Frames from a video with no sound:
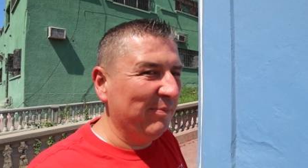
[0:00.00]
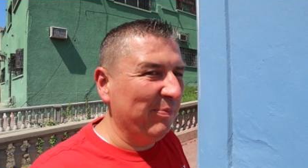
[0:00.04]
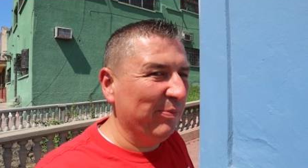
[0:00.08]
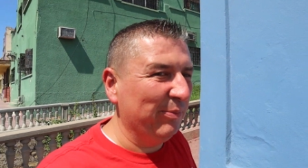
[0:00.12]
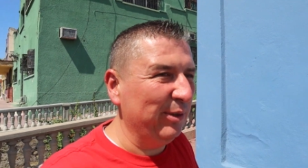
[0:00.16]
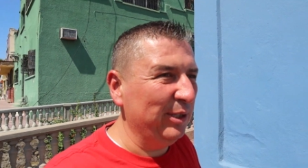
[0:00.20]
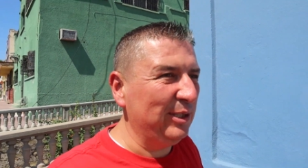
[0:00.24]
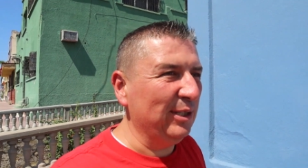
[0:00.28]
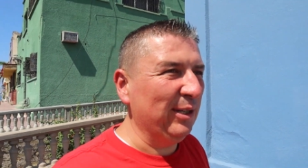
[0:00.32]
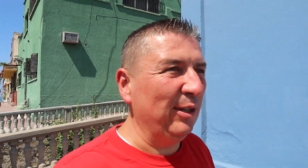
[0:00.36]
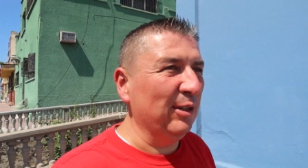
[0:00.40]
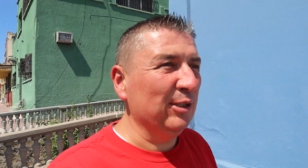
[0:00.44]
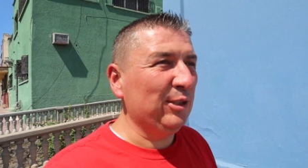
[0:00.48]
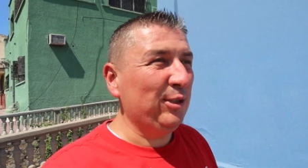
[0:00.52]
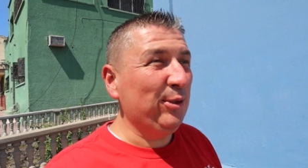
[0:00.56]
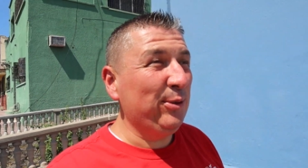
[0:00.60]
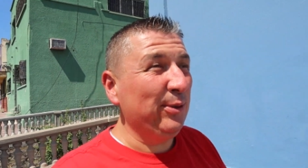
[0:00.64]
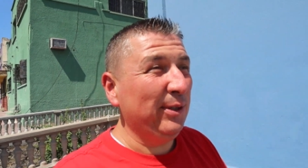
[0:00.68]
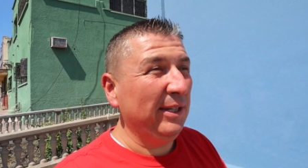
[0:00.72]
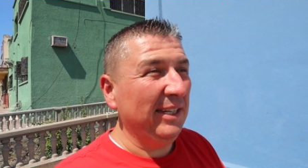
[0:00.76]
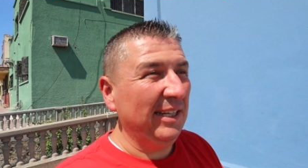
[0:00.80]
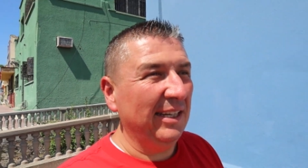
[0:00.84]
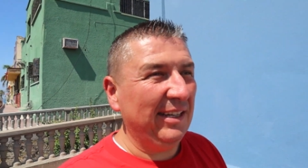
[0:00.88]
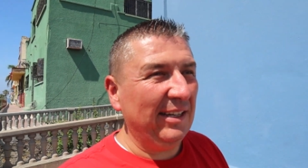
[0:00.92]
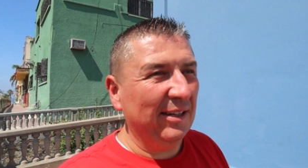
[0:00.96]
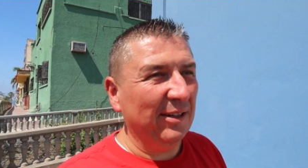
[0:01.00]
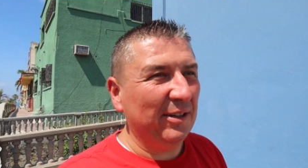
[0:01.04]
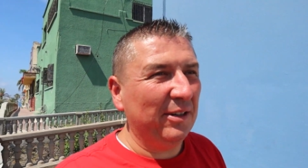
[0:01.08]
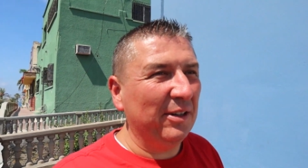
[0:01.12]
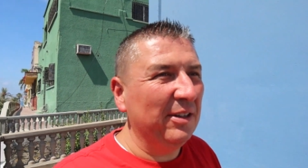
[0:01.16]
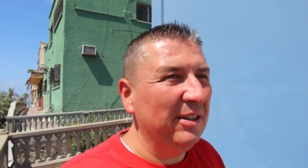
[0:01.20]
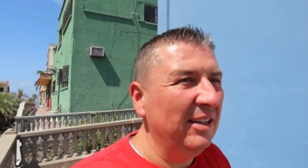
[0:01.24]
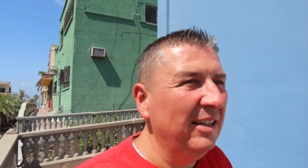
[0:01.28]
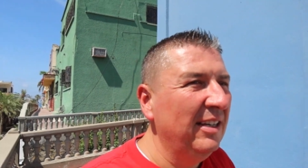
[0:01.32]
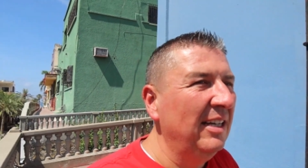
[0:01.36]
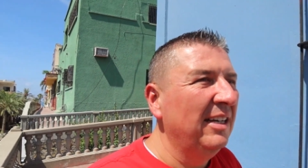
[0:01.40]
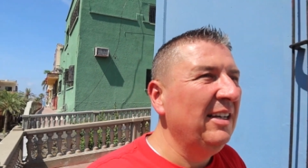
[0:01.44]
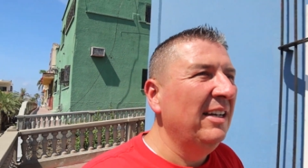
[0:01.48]
We saw a street here
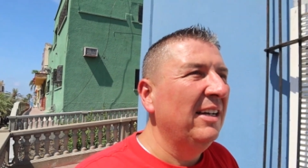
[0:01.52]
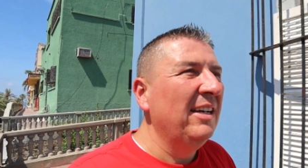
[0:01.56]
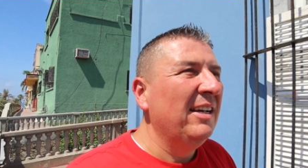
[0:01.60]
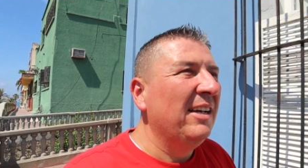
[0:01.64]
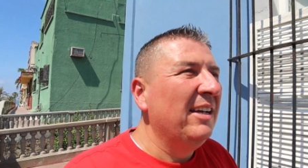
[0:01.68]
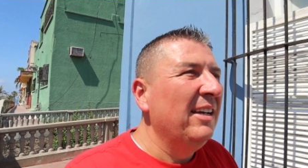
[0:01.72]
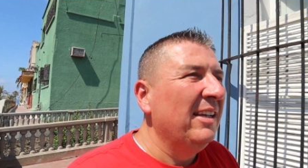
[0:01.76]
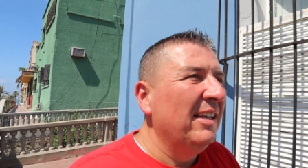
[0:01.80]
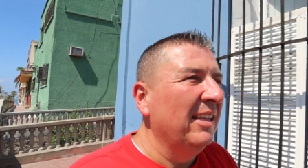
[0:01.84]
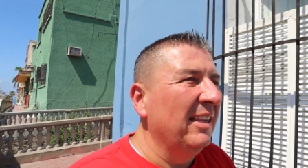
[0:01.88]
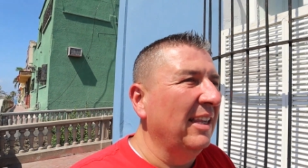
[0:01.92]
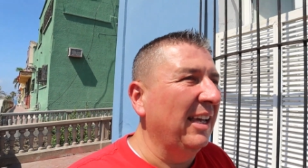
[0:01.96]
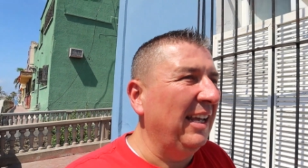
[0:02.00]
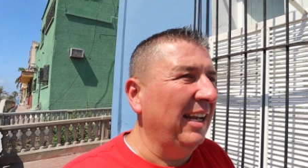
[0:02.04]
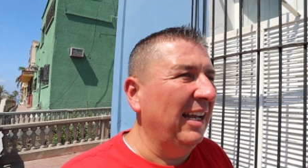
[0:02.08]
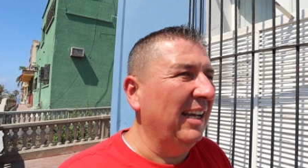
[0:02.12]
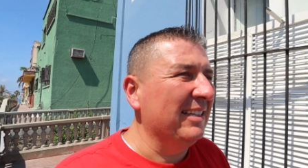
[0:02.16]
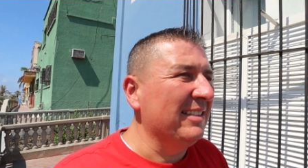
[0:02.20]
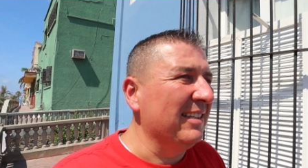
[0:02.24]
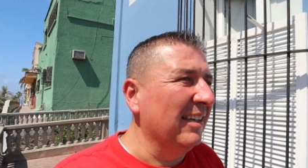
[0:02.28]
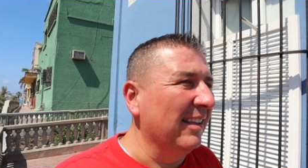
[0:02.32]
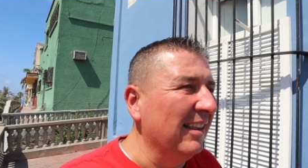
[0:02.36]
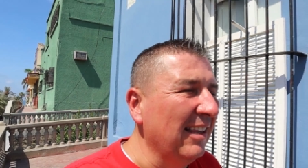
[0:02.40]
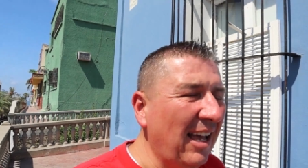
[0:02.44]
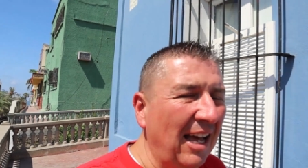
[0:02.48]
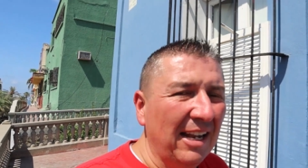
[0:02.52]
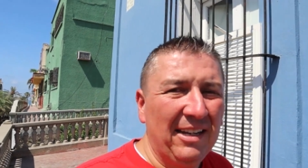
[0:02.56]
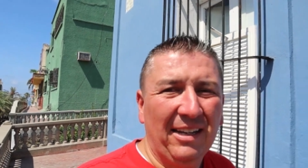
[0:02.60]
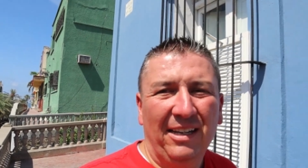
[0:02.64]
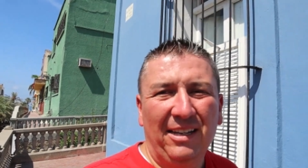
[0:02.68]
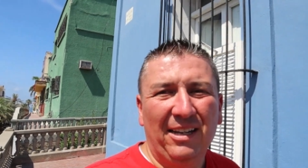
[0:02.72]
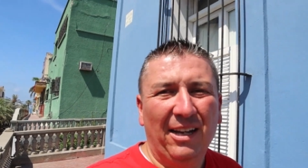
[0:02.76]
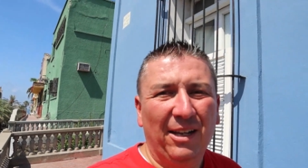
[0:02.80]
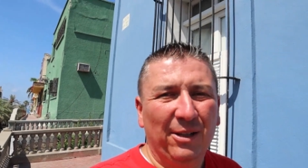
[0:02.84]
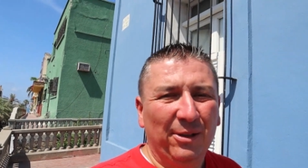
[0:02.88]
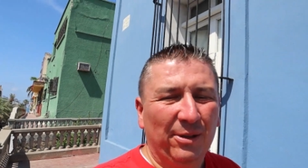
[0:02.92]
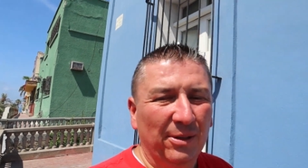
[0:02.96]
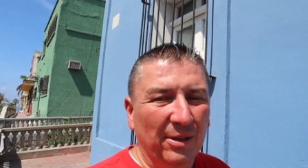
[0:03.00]
that has a lot of
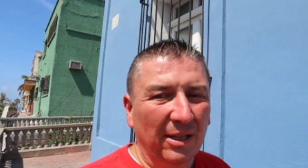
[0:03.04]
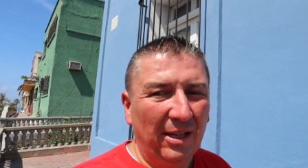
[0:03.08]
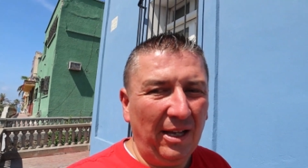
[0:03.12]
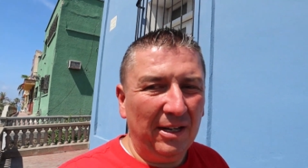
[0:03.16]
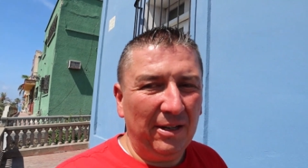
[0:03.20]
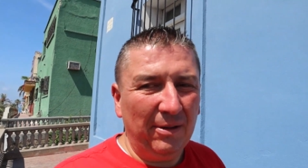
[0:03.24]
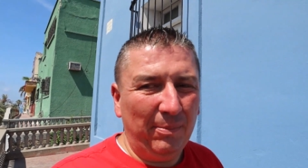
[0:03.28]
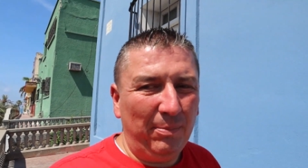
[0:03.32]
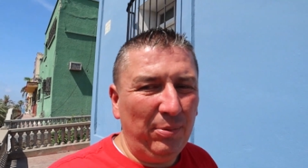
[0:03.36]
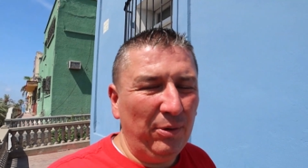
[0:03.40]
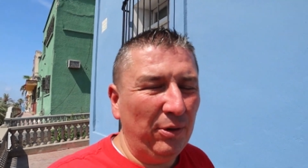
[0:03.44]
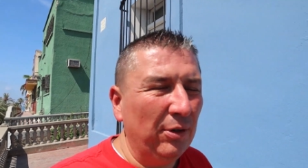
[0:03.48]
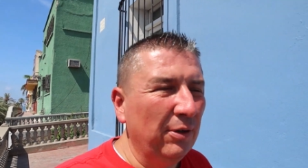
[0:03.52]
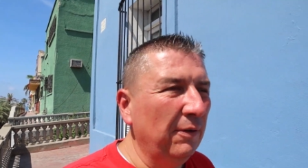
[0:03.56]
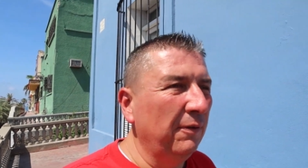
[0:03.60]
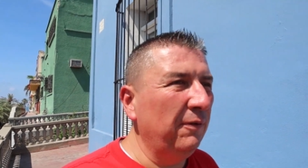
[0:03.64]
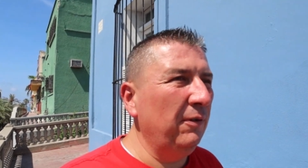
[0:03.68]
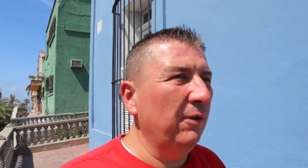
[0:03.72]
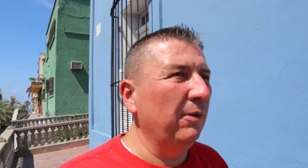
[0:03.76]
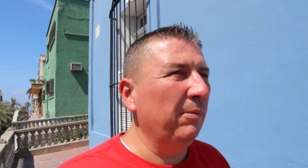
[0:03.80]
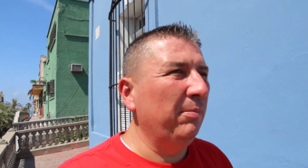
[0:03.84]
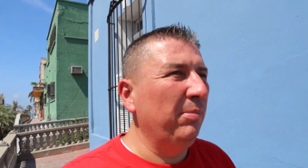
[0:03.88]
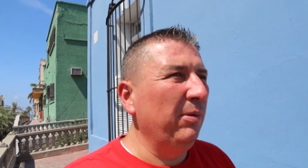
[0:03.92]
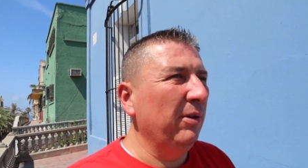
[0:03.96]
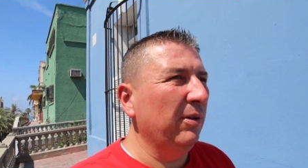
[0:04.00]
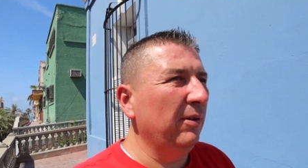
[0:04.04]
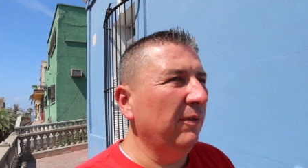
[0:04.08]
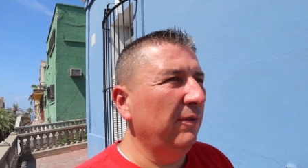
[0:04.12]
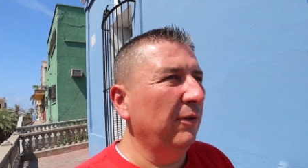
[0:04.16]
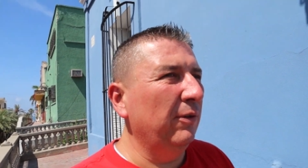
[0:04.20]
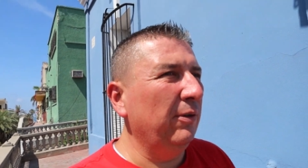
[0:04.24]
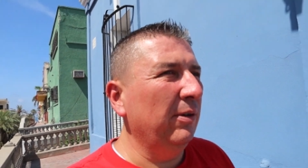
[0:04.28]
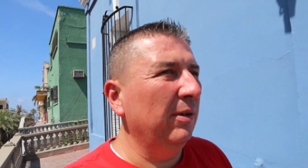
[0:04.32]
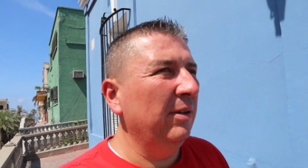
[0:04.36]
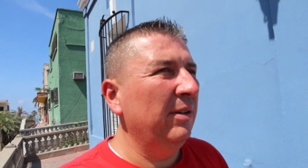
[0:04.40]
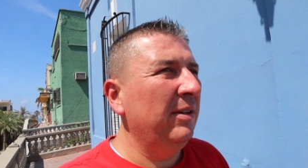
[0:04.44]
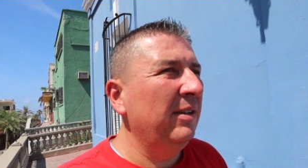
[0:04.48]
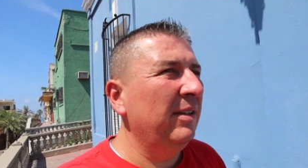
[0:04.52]
color, a lot of beautiful,
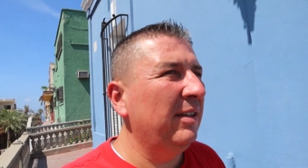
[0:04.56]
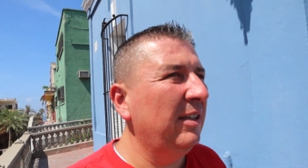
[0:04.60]
beautiful,